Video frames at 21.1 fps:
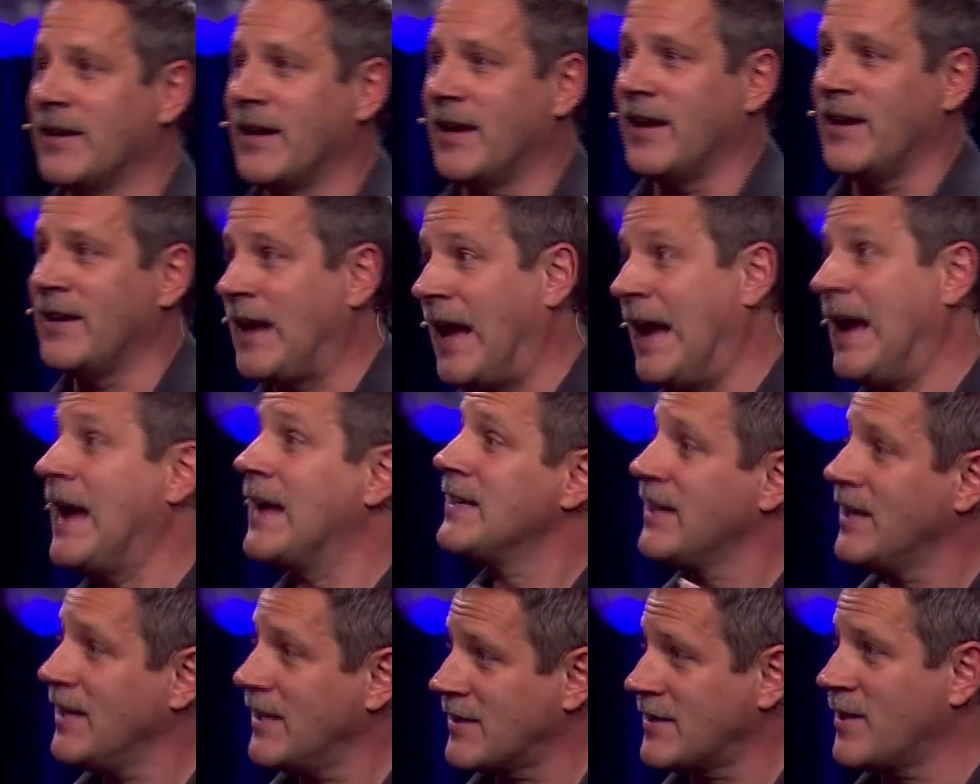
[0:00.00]
and, and I
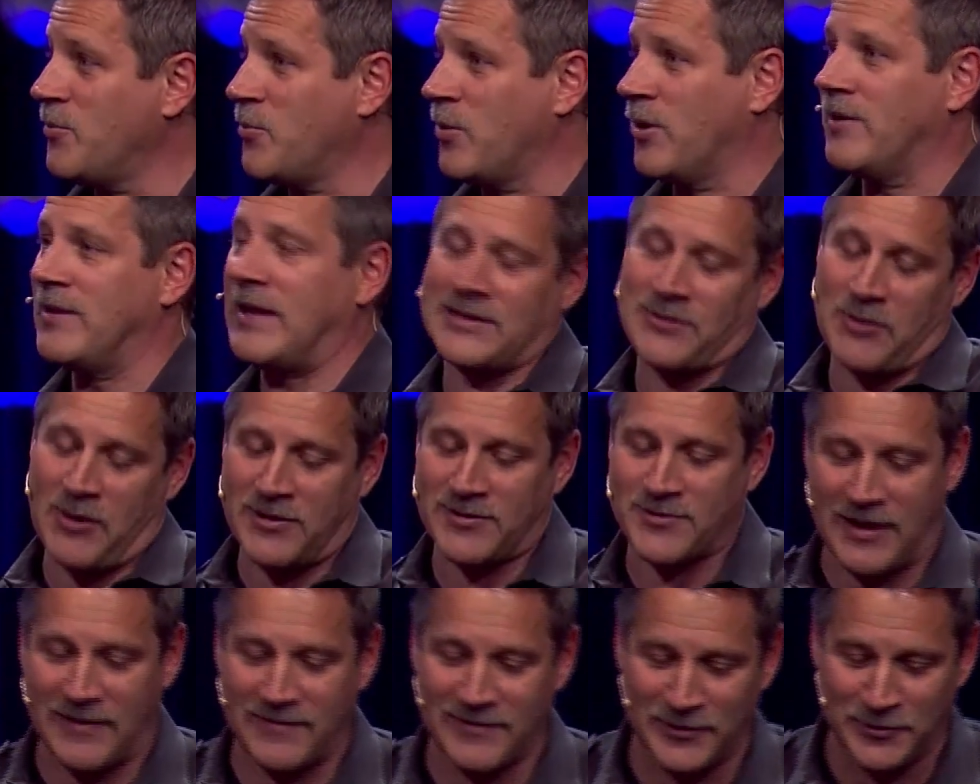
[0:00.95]
had to get somewhere, and that's
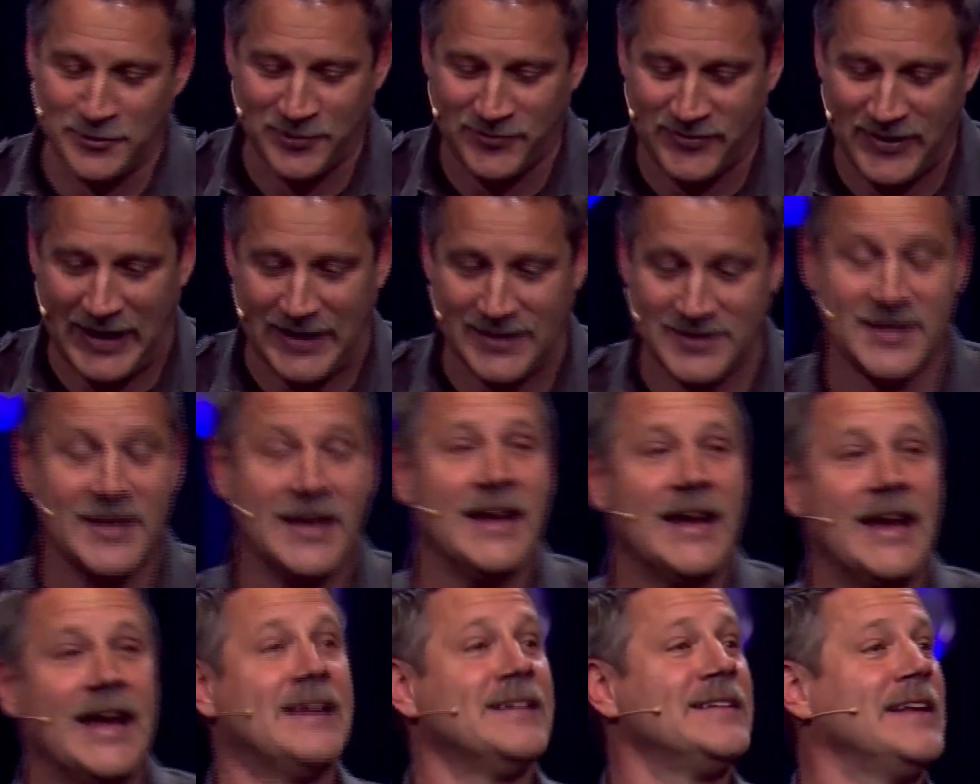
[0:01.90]
why I was driving a little too fast.
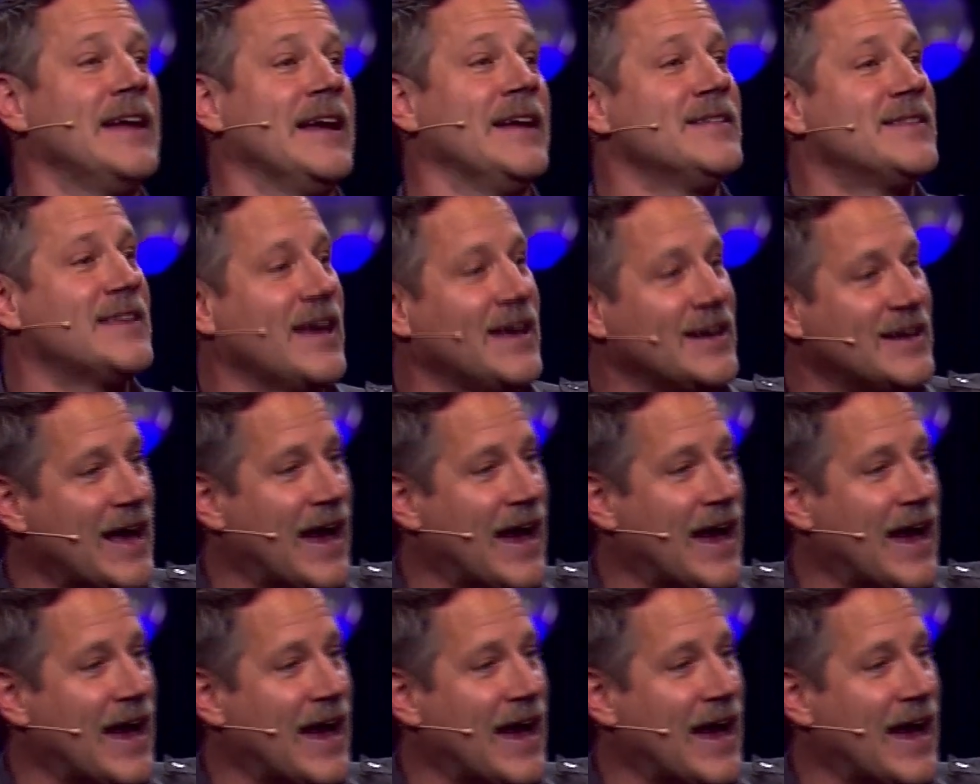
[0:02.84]
And, and